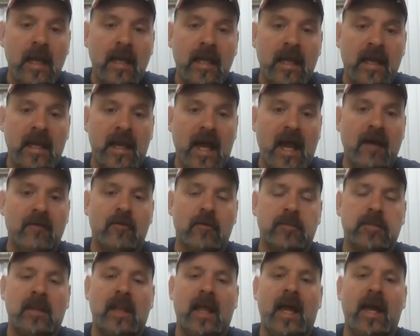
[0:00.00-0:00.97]
can ever
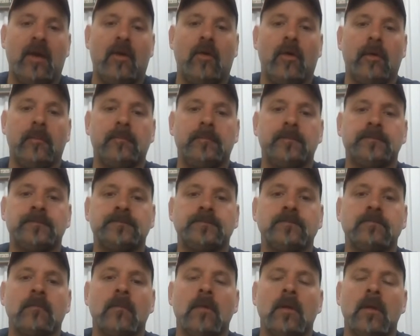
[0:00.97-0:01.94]
plan on,
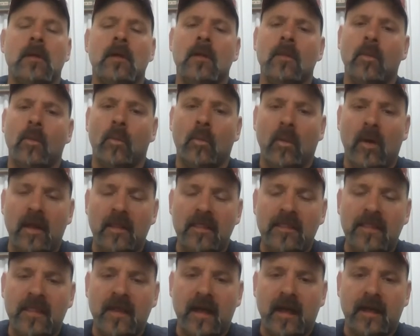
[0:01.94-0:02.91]

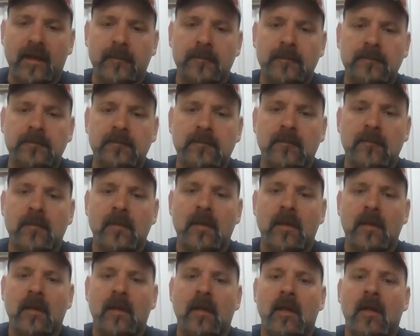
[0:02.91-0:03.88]
one thing
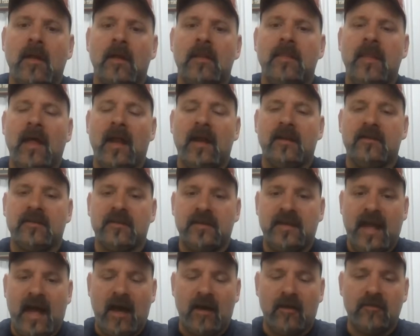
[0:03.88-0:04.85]
that is the
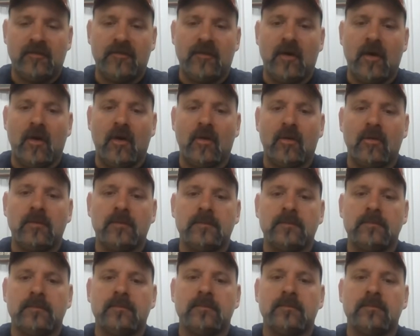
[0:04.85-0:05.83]
downfall
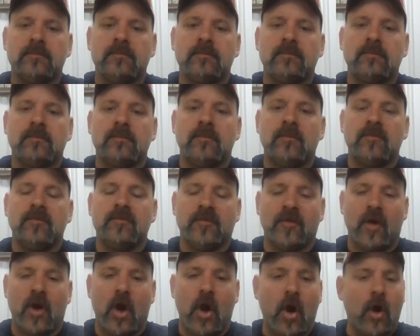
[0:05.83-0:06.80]

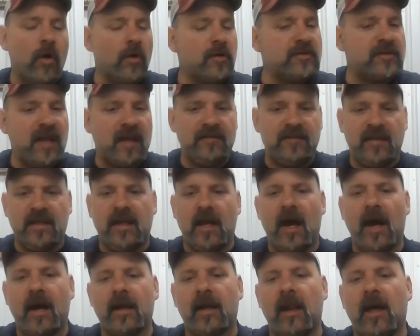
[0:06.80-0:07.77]
for all safety
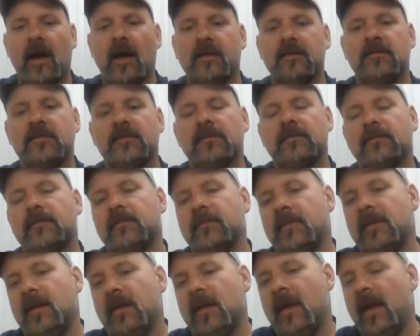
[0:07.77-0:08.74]
guidelines
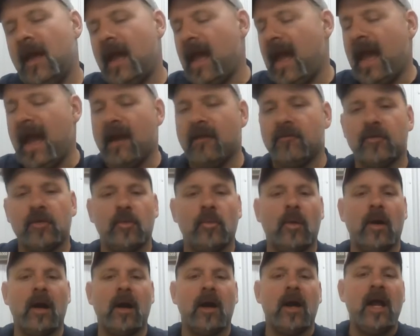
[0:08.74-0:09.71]

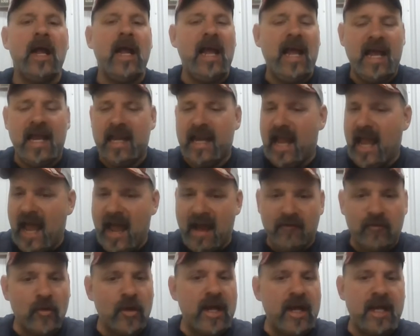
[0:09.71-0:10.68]
everywhere, in
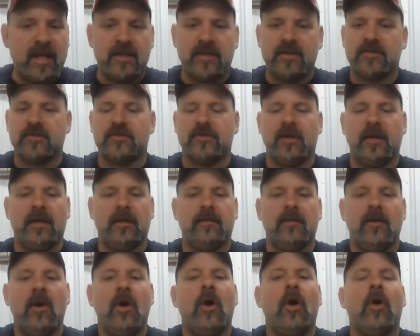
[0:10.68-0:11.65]
every industry,
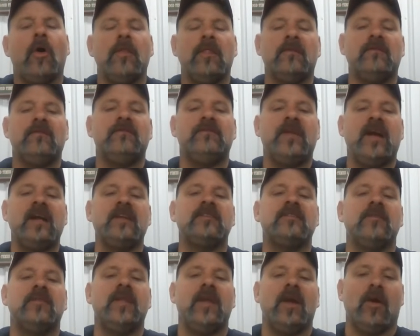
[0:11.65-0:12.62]

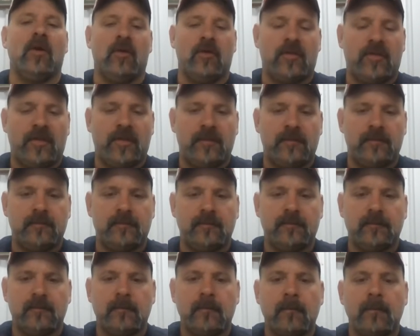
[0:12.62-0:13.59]
face of the earth,
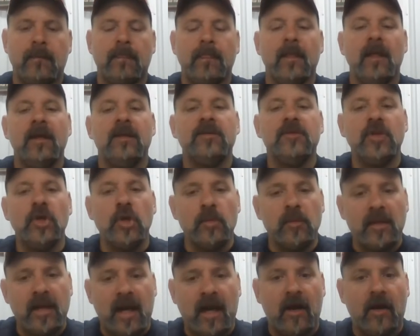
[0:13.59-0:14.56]
is
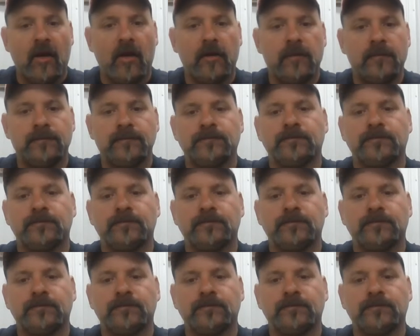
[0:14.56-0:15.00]
human error.